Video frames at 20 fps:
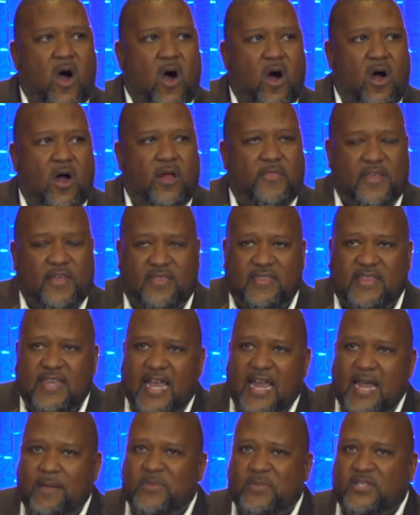are the
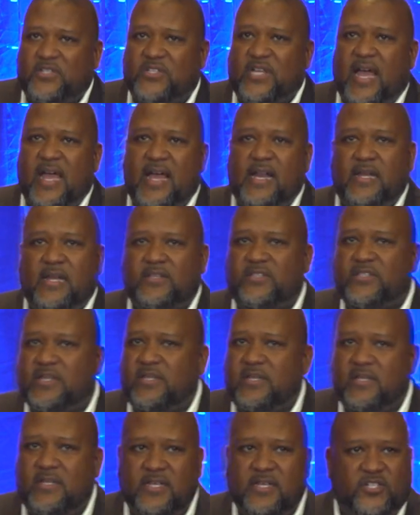theme to say,
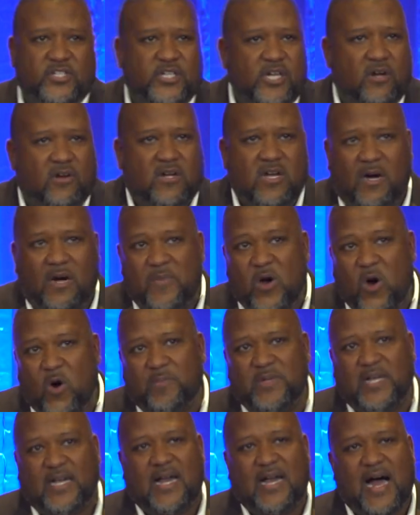listen, this year, come
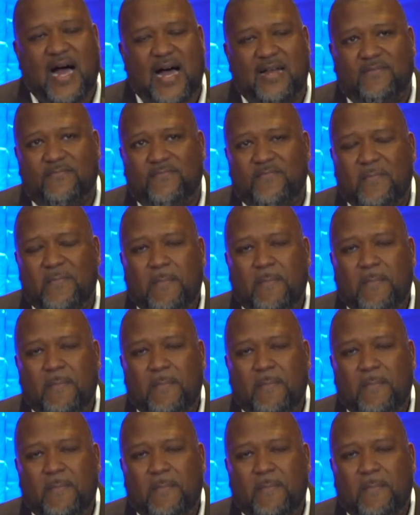home to God,